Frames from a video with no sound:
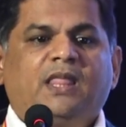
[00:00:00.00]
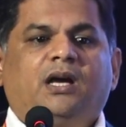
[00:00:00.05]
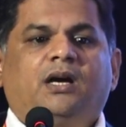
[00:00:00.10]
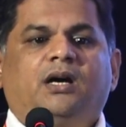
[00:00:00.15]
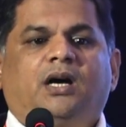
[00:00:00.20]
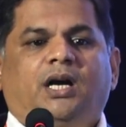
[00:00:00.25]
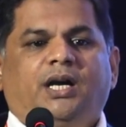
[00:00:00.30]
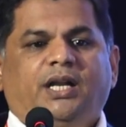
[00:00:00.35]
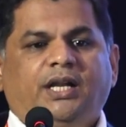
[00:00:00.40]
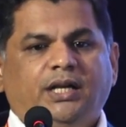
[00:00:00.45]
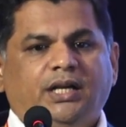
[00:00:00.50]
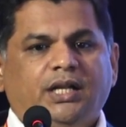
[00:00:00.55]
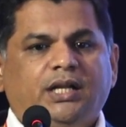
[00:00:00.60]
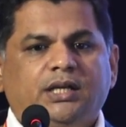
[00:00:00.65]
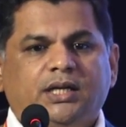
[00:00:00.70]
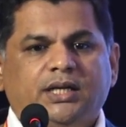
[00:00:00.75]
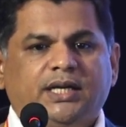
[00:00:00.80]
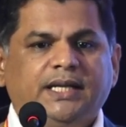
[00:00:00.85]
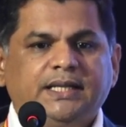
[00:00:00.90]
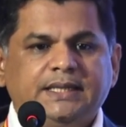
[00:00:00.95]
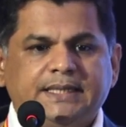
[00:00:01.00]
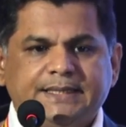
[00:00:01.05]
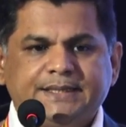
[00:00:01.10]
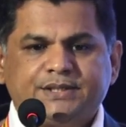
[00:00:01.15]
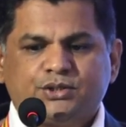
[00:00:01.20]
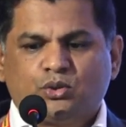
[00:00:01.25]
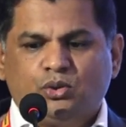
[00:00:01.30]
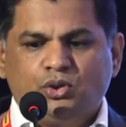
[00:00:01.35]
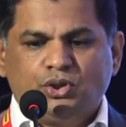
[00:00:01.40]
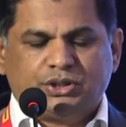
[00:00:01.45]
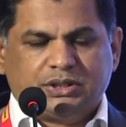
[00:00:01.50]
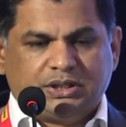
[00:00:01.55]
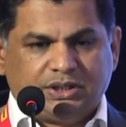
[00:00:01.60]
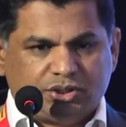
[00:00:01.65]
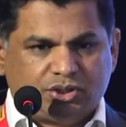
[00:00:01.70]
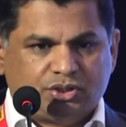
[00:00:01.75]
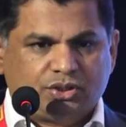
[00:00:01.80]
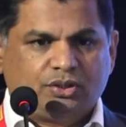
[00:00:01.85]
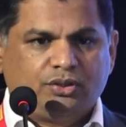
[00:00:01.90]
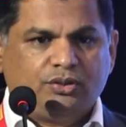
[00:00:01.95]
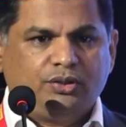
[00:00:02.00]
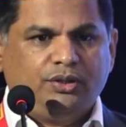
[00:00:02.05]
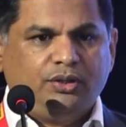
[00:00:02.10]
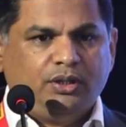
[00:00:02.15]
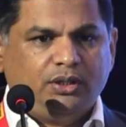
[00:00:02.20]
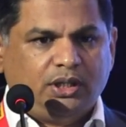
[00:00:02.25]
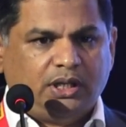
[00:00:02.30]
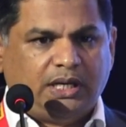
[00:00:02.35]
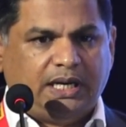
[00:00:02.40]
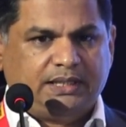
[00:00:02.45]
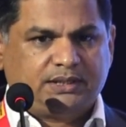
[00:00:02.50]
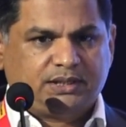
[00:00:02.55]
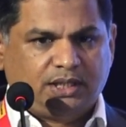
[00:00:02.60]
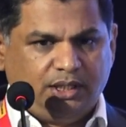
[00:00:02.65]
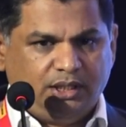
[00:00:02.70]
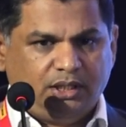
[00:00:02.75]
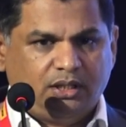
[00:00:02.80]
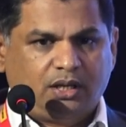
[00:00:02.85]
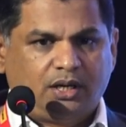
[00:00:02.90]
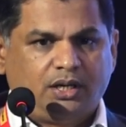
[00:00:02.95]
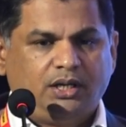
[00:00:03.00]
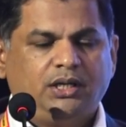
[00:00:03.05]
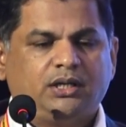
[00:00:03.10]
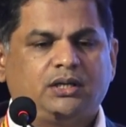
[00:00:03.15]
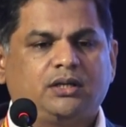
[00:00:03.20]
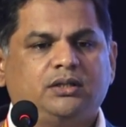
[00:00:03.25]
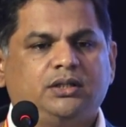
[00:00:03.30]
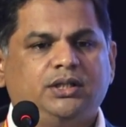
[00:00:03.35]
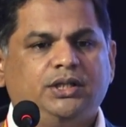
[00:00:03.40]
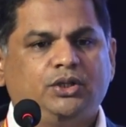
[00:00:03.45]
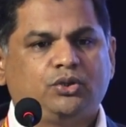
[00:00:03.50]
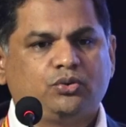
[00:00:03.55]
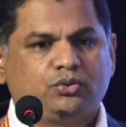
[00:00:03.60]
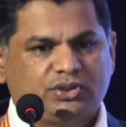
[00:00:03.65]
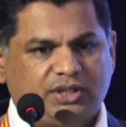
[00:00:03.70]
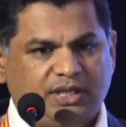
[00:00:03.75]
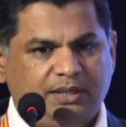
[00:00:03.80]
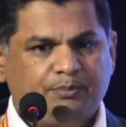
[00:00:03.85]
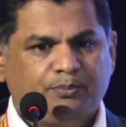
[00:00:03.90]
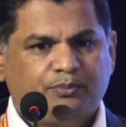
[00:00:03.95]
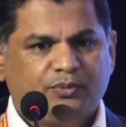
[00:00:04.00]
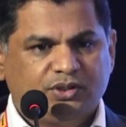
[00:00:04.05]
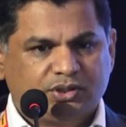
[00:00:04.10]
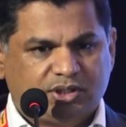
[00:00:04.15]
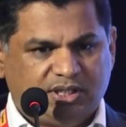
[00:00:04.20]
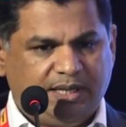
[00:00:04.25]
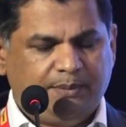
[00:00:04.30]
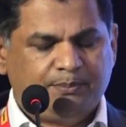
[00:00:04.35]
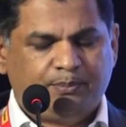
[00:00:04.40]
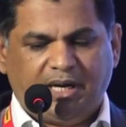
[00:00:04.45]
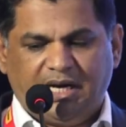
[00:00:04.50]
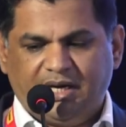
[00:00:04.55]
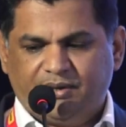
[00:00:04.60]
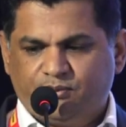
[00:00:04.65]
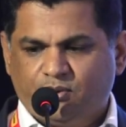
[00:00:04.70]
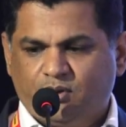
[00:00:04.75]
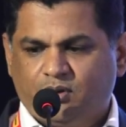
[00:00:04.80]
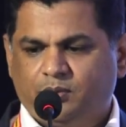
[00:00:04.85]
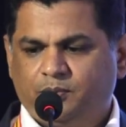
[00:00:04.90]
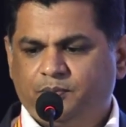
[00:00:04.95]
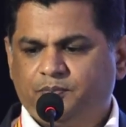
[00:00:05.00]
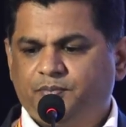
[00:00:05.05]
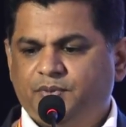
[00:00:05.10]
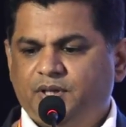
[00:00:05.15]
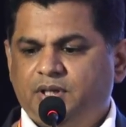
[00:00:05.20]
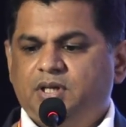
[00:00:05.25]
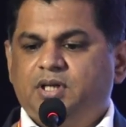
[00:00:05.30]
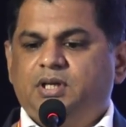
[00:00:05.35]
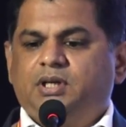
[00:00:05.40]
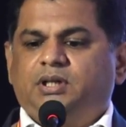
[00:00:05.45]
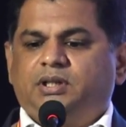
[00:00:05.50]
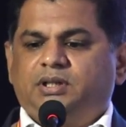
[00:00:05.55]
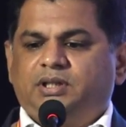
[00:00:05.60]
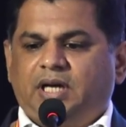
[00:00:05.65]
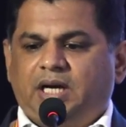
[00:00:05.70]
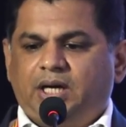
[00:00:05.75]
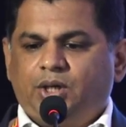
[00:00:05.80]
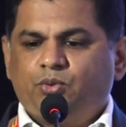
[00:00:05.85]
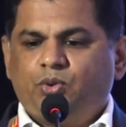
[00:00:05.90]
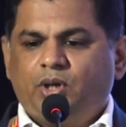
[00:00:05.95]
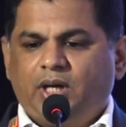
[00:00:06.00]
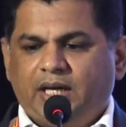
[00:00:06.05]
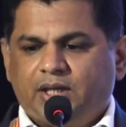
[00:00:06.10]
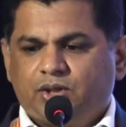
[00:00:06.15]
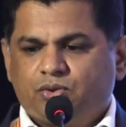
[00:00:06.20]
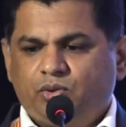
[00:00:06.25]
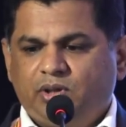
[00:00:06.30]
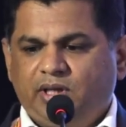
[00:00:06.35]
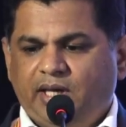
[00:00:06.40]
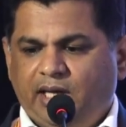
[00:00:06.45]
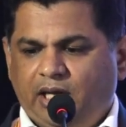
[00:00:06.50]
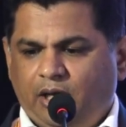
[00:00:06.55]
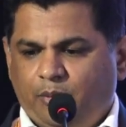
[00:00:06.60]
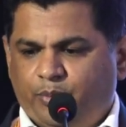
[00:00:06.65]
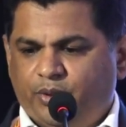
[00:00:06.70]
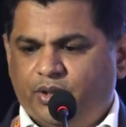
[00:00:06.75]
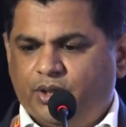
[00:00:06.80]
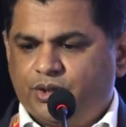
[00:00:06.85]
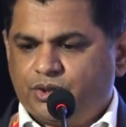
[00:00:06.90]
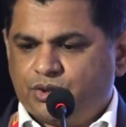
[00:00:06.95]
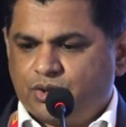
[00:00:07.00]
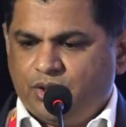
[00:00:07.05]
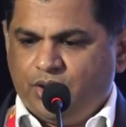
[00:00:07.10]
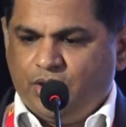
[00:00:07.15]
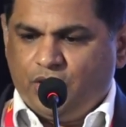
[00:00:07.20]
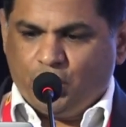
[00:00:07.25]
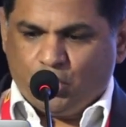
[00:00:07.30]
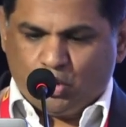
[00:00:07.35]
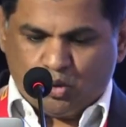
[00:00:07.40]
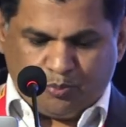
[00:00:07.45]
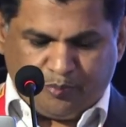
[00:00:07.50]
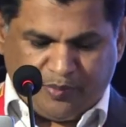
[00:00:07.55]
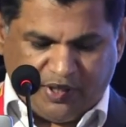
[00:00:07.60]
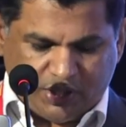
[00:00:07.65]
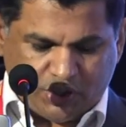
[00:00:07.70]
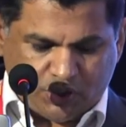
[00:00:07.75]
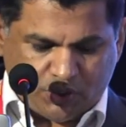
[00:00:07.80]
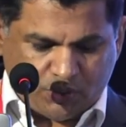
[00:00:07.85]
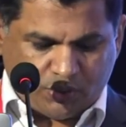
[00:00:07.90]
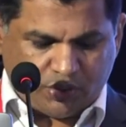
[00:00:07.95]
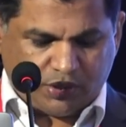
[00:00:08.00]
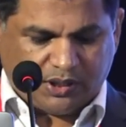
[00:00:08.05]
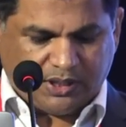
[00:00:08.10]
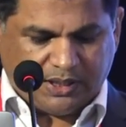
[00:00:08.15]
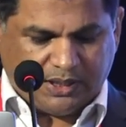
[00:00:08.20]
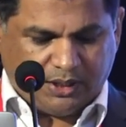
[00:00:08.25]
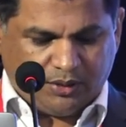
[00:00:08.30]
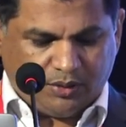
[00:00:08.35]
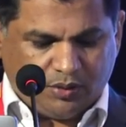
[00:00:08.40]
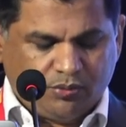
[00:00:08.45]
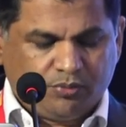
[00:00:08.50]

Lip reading: and integrating these solutions as inherent into same platform, that would actually help us to make sure that